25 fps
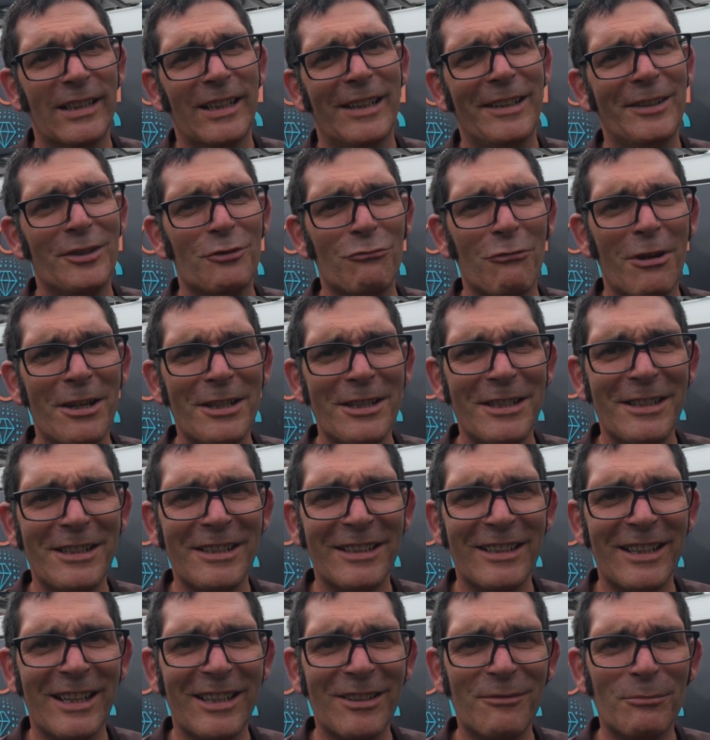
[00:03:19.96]
It's raining
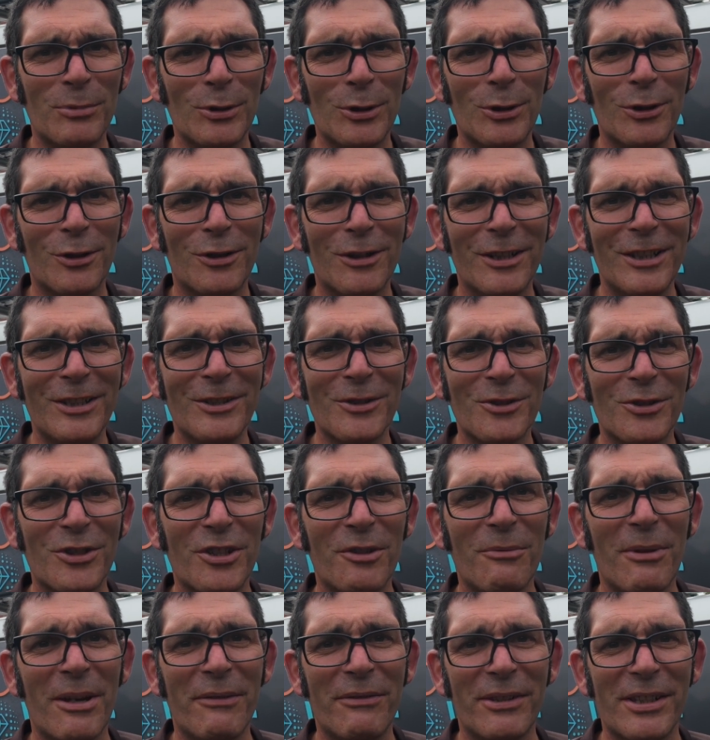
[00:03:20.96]
again, but luckily not
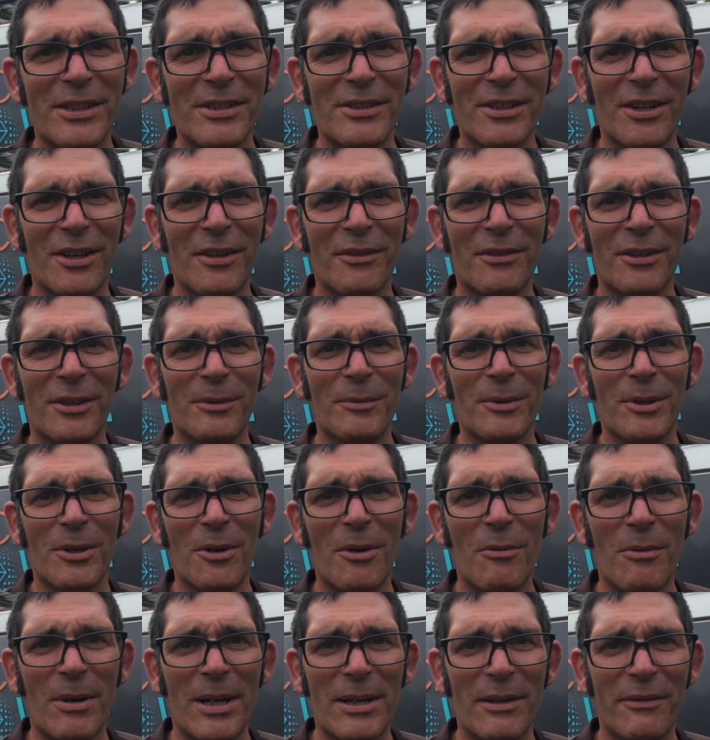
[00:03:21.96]
too heavy, so I think we've got
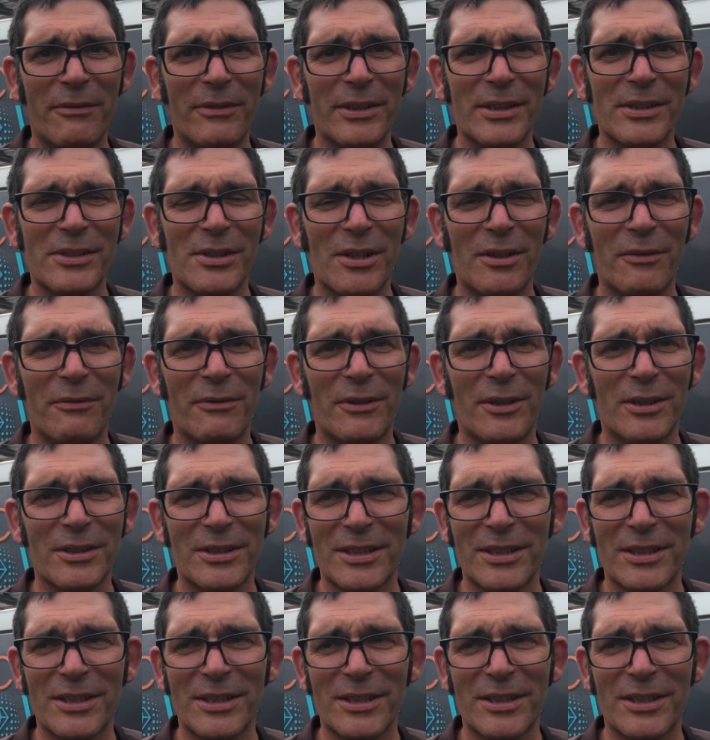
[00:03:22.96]
away with it so far